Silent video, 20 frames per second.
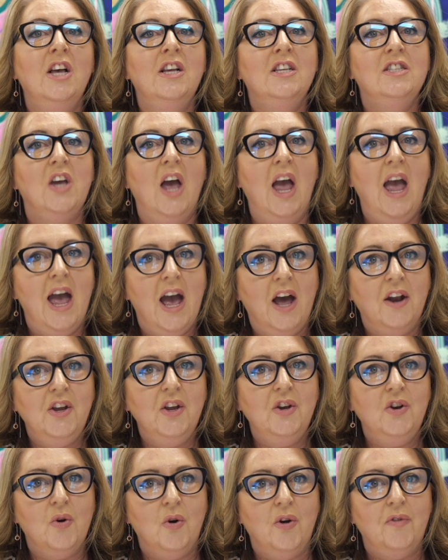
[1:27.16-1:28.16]
So how do
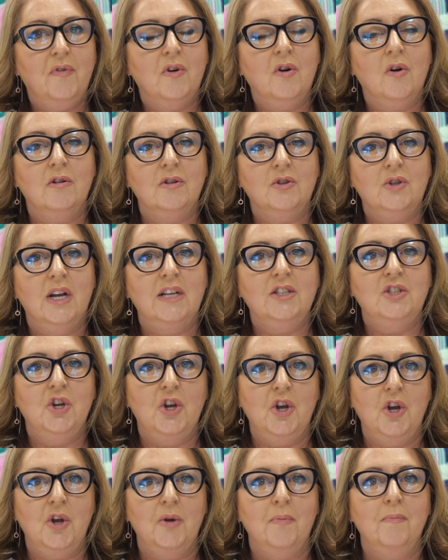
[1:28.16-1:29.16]
you know if a contract
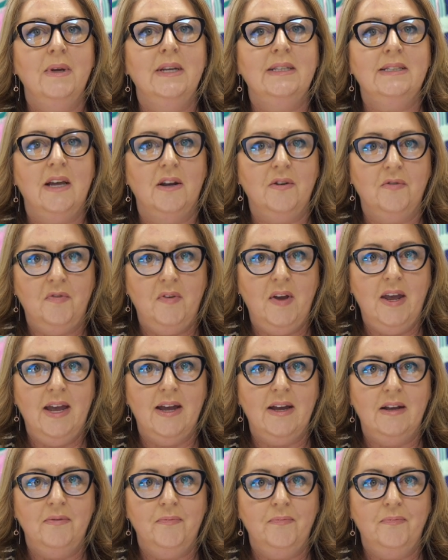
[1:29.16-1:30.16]
term is
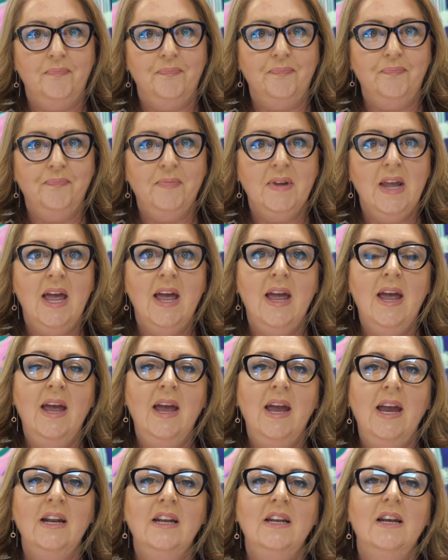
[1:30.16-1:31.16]
unfair?
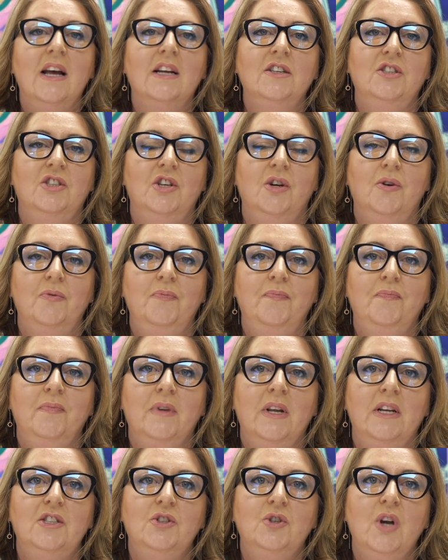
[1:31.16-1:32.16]
In a nutshell,
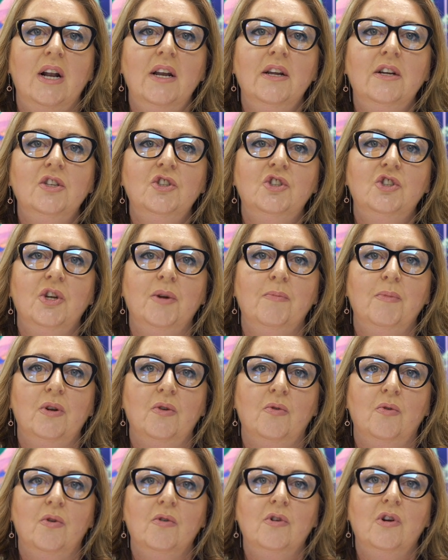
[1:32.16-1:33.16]
Australian consumer
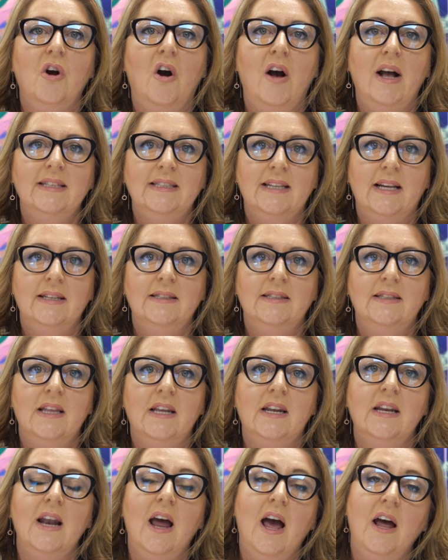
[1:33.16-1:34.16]
law guides us
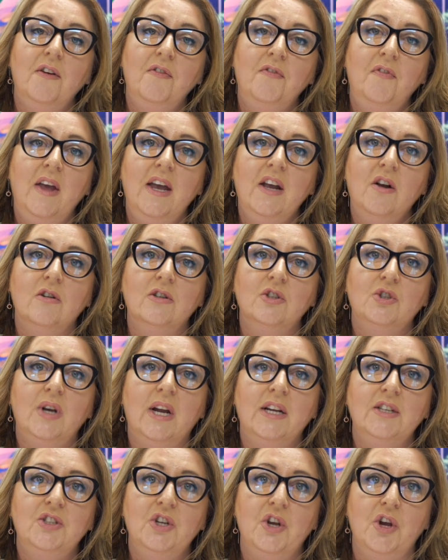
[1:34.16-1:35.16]
that an unfair
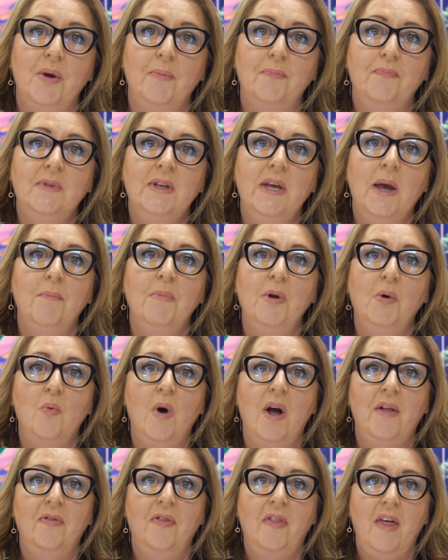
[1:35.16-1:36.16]
contract term can be
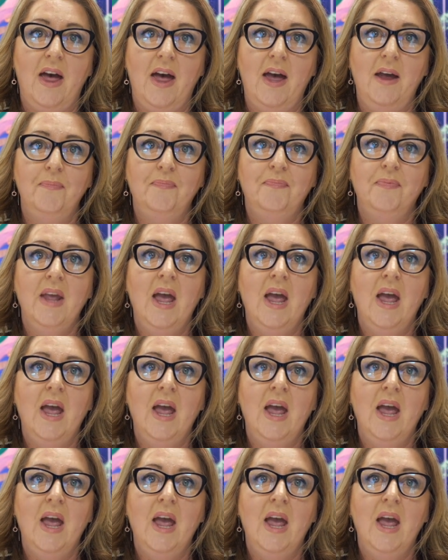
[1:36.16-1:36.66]
one that